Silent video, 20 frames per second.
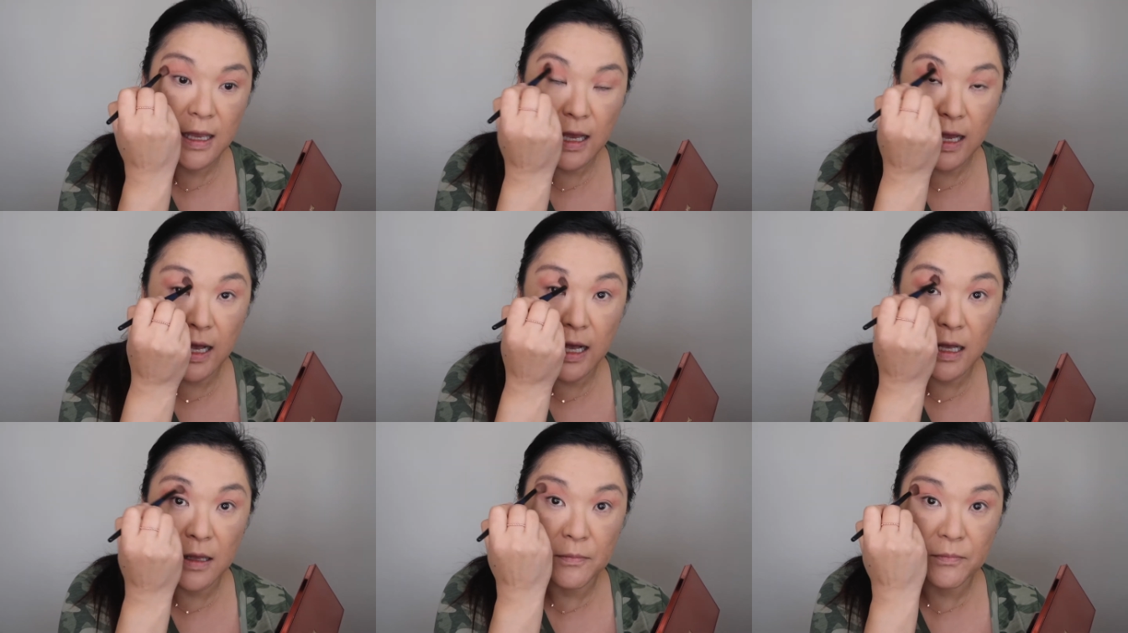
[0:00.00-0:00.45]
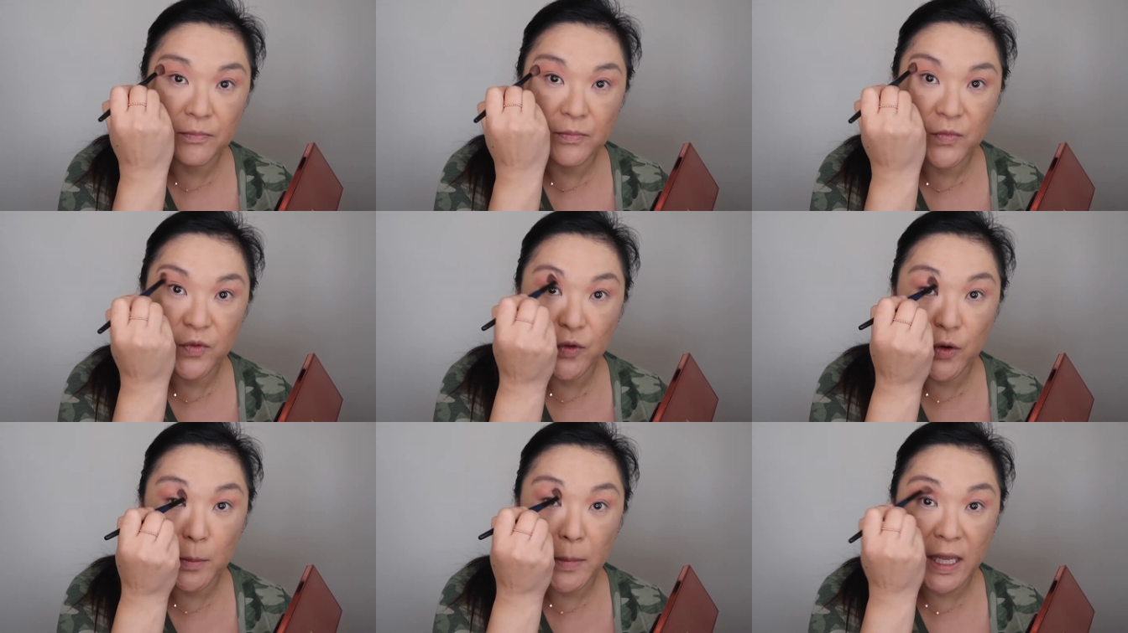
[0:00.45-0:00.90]

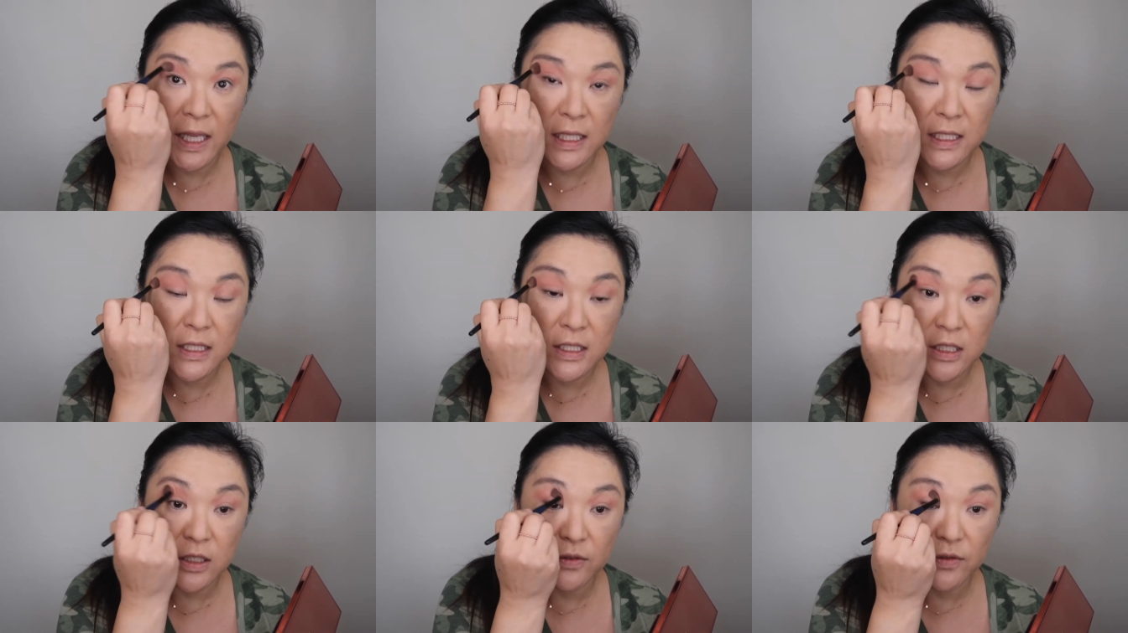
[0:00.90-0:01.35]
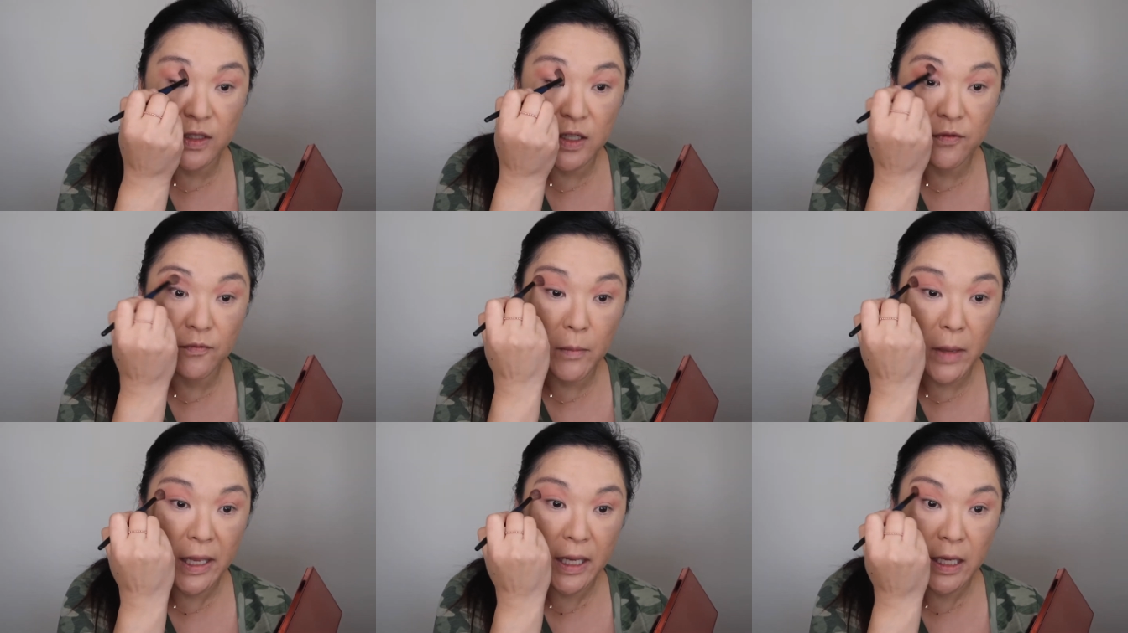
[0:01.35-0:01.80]
for my
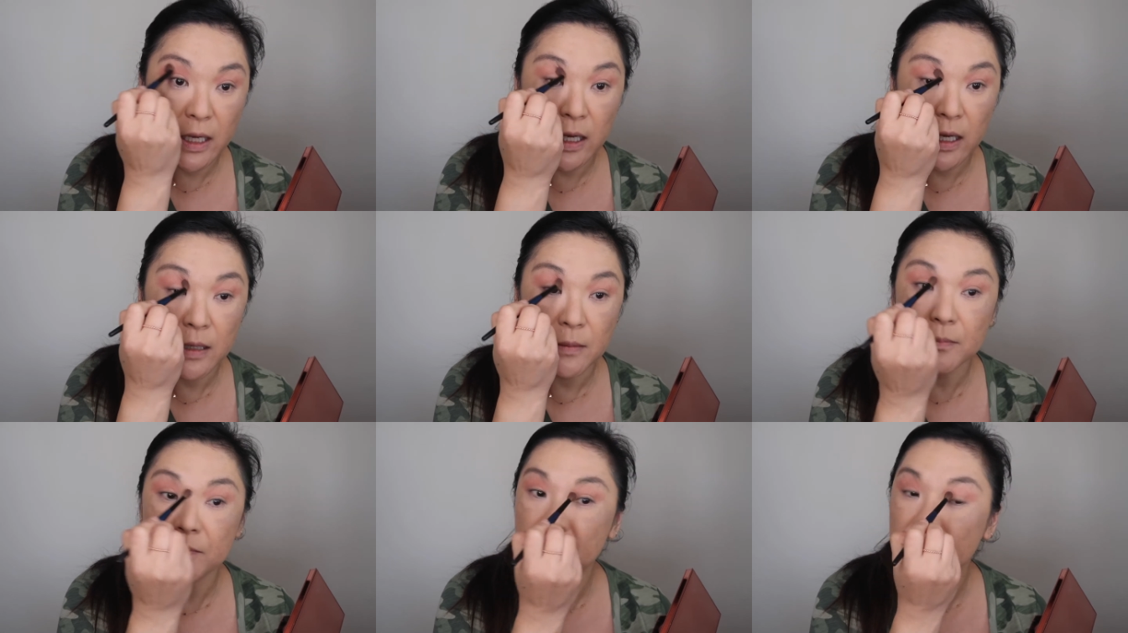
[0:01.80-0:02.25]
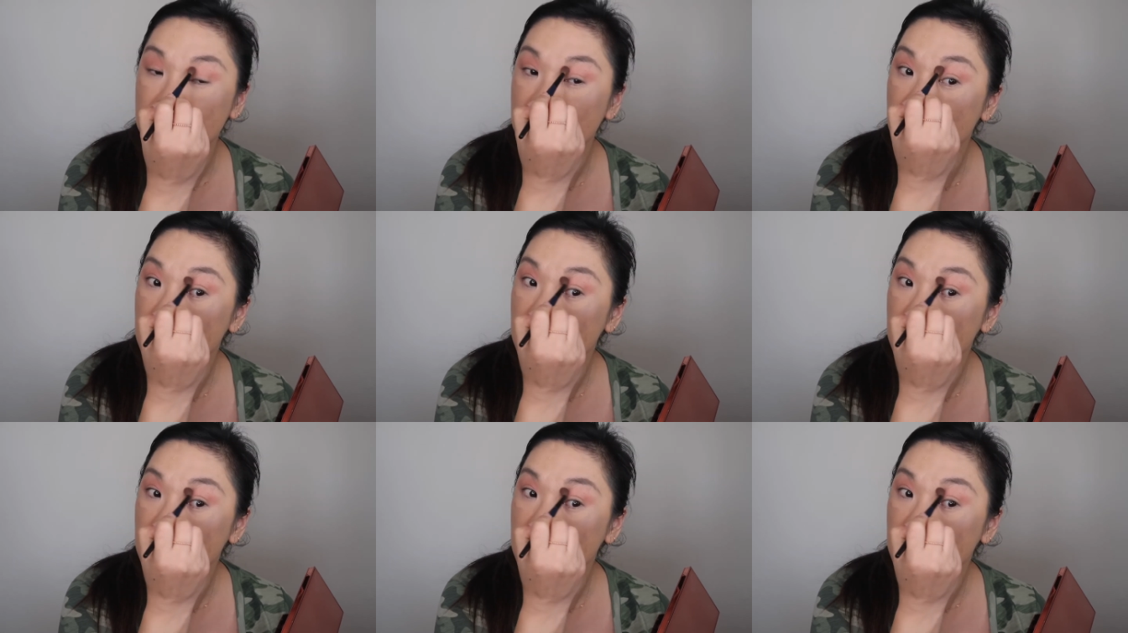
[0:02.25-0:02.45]
conservative makeup.